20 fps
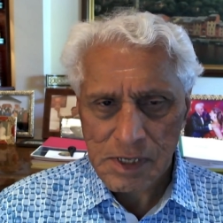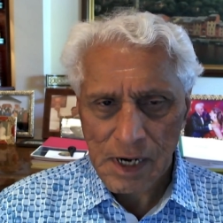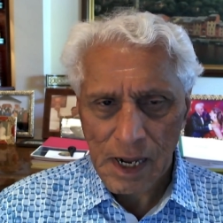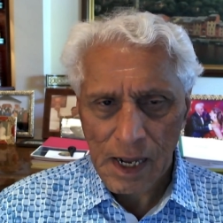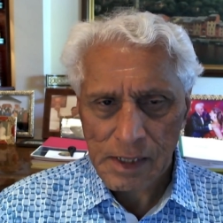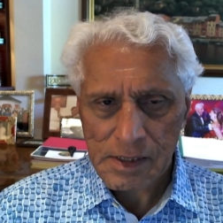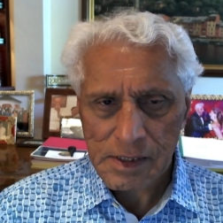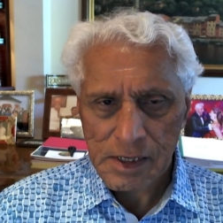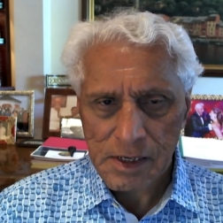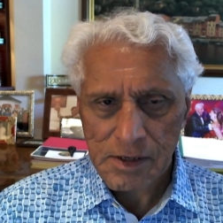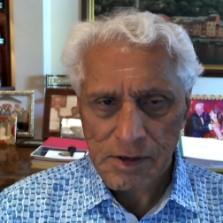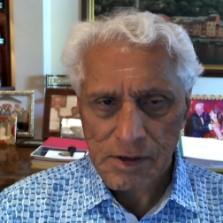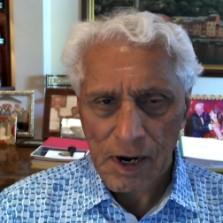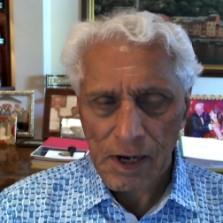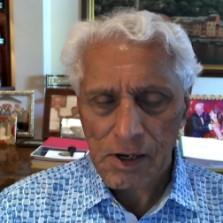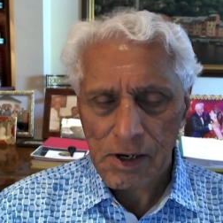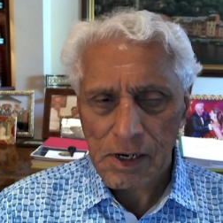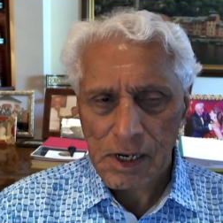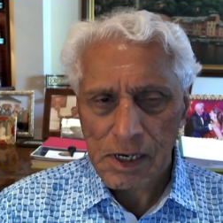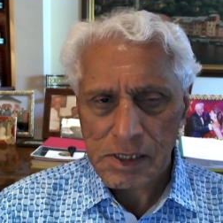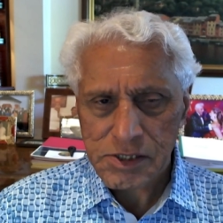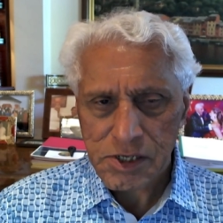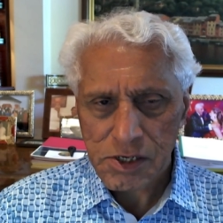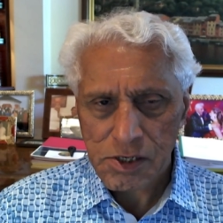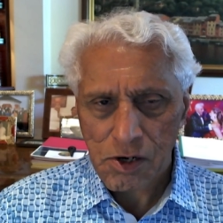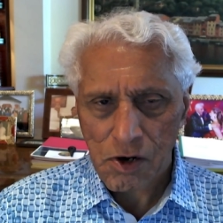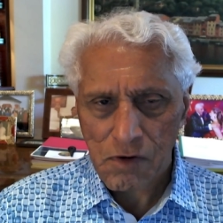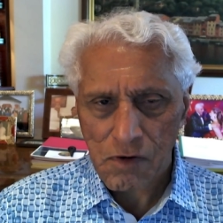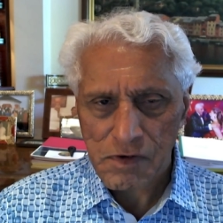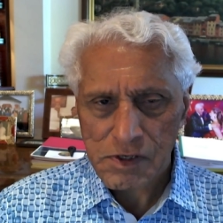like the
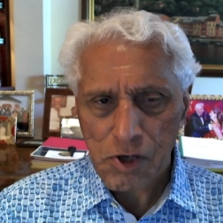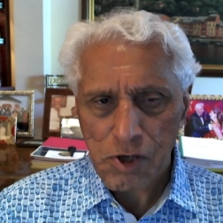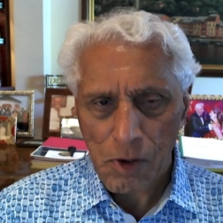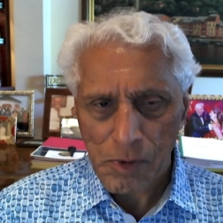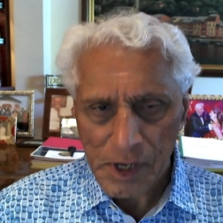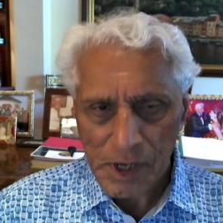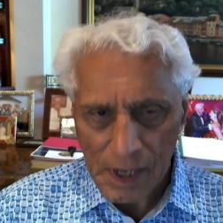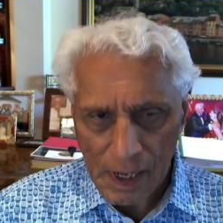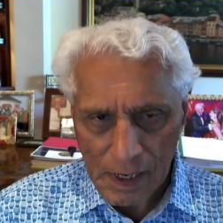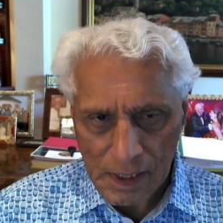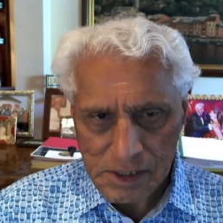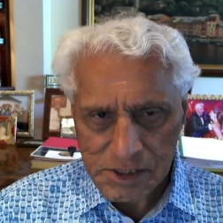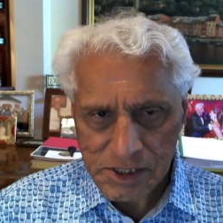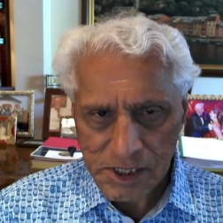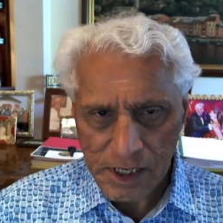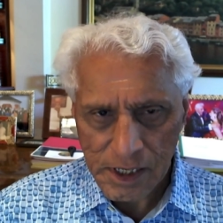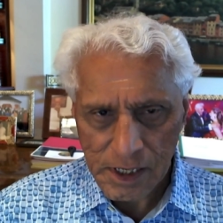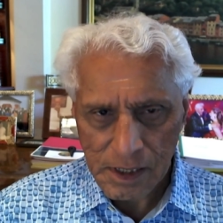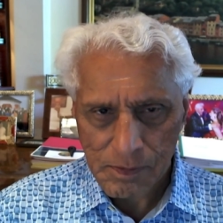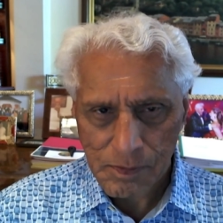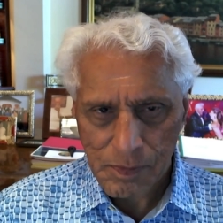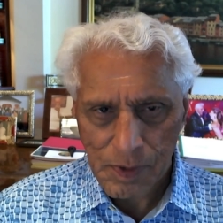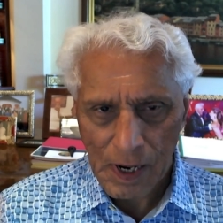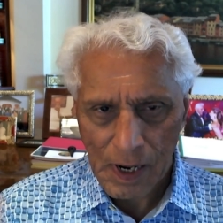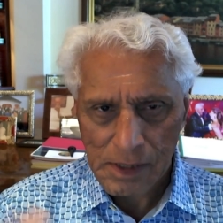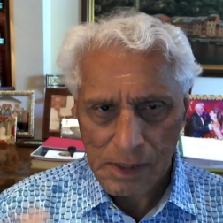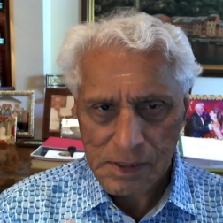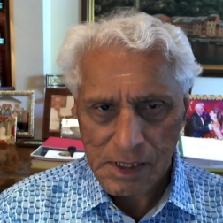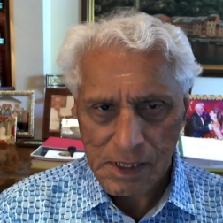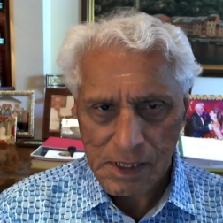regulation of atomic energy
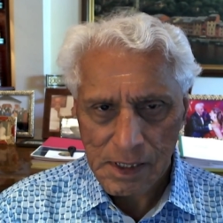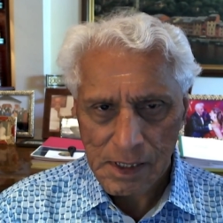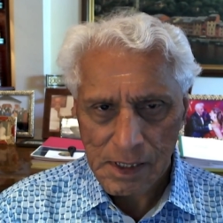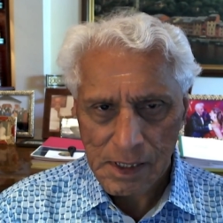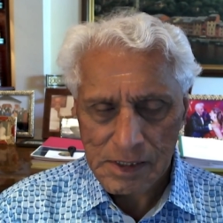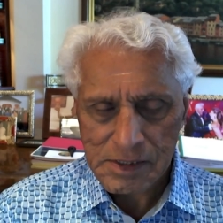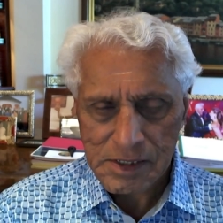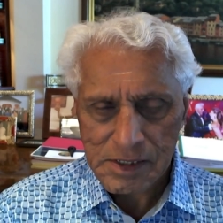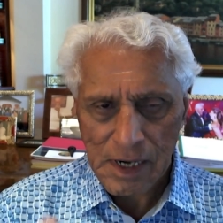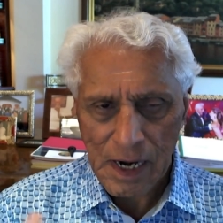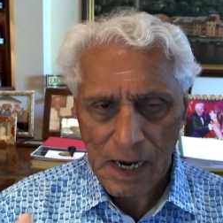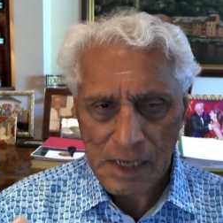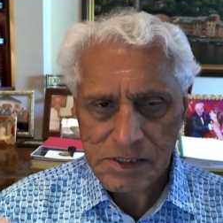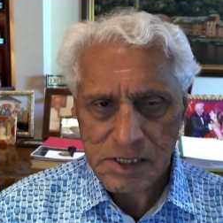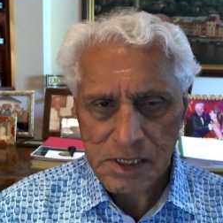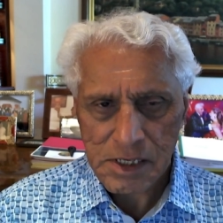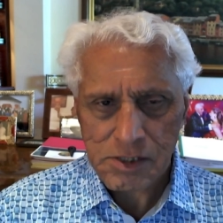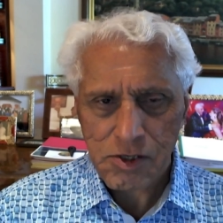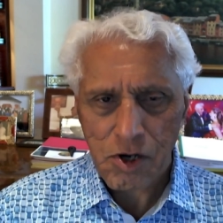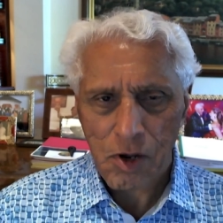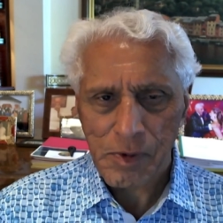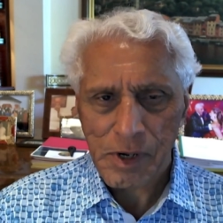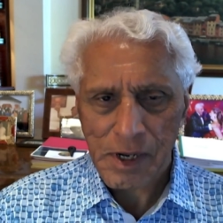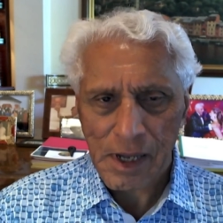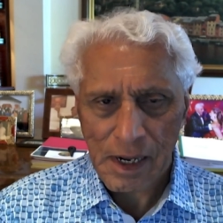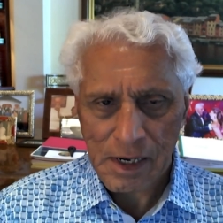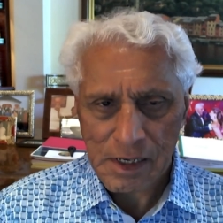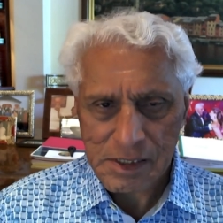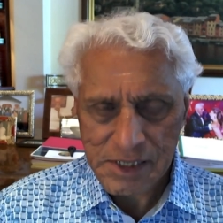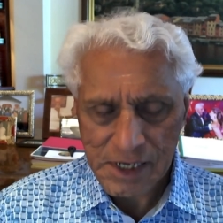by the International Atomic
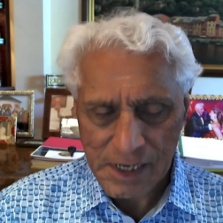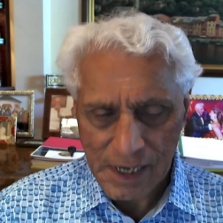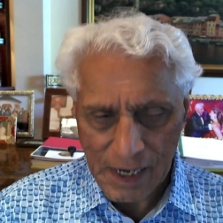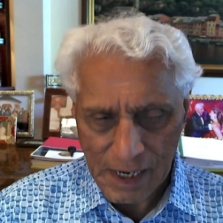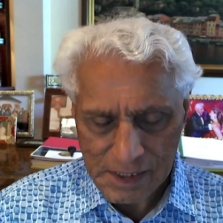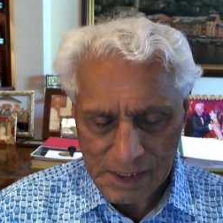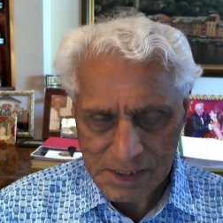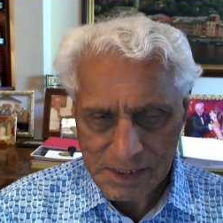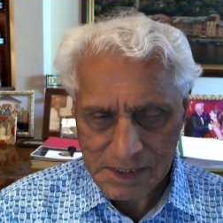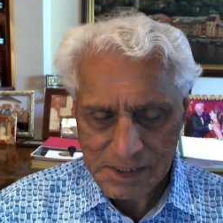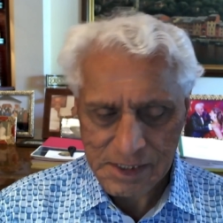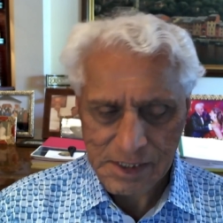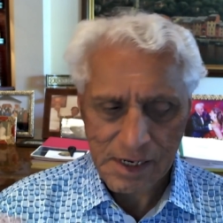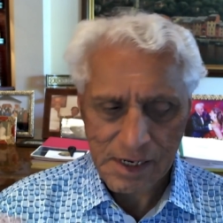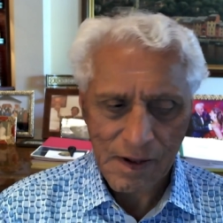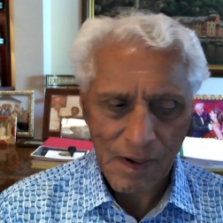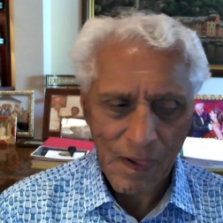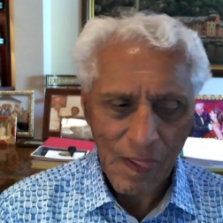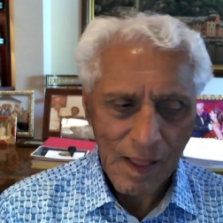Energy Agency.